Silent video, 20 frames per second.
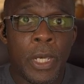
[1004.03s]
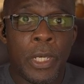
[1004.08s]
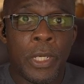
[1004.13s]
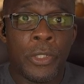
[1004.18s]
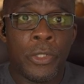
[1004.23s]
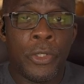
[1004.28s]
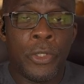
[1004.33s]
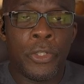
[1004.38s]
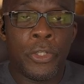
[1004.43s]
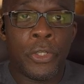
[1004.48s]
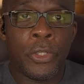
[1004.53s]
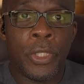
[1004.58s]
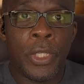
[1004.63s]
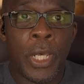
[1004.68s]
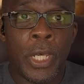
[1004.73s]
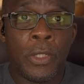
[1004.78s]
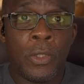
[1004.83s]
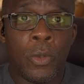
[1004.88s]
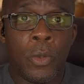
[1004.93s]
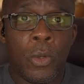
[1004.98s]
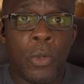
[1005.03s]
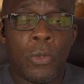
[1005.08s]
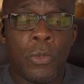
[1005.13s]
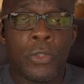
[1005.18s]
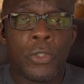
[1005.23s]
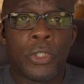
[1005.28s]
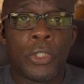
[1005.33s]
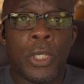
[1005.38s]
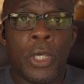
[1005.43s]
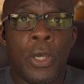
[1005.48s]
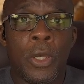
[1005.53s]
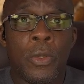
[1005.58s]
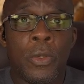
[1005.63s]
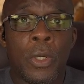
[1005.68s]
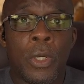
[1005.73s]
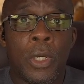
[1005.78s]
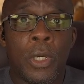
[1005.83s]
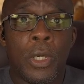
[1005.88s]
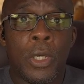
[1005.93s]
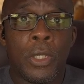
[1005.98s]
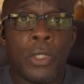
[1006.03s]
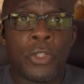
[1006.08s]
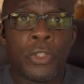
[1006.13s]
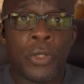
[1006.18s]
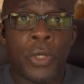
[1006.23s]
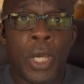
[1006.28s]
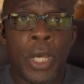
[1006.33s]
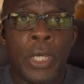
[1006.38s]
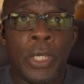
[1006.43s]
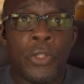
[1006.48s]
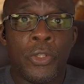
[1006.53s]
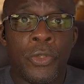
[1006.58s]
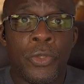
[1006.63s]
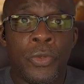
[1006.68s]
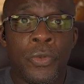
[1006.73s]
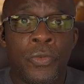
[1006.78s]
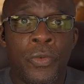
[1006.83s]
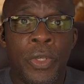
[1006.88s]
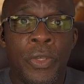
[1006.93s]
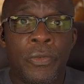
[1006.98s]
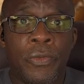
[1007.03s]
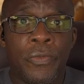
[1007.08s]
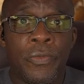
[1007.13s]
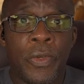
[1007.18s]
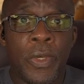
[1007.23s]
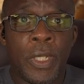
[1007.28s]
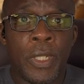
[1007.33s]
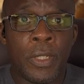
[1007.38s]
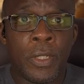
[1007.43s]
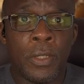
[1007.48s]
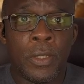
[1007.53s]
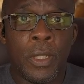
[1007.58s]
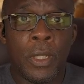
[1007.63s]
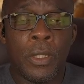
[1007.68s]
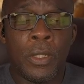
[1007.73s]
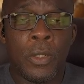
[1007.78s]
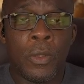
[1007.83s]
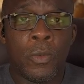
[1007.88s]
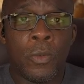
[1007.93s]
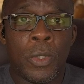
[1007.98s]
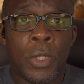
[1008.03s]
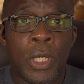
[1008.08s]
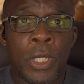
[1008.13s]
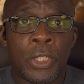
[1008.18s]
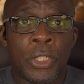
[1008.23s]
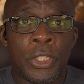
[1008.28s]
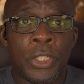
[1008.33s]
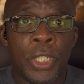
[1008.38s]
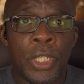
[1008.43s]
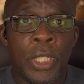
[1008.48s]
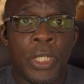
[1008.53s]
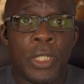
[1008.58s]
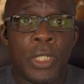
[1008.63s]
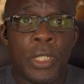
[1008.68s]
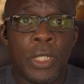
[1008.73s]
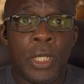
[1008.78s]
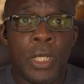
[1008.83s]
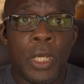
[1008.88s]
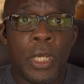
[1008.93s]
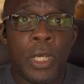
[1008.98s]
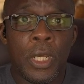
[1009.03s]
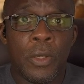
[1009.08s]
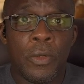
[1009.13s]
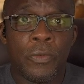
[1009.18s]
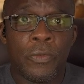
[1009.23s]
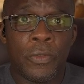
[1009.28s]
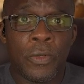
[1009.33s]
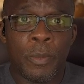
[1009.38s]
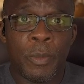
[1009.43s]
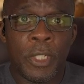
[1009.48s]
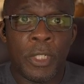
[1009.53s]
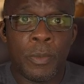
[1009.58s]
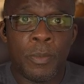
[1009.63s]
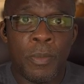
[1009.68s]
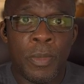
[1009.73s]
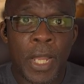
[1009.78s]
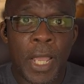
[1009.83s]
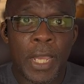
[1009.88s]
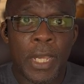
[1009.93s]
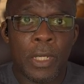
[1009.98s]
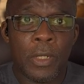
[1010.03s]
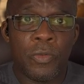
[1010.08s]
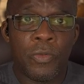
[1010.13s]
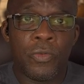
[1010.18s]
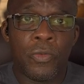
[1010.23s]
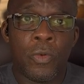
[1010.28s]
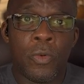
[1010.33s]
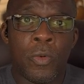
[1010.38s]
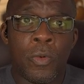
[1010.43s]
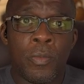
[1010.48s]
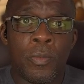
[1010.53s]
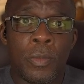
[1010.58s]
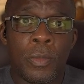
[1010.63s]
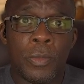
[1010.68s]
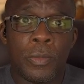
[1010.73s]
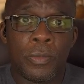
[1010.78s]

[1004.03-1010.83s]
You should then also try to refill the worksheet from its blank form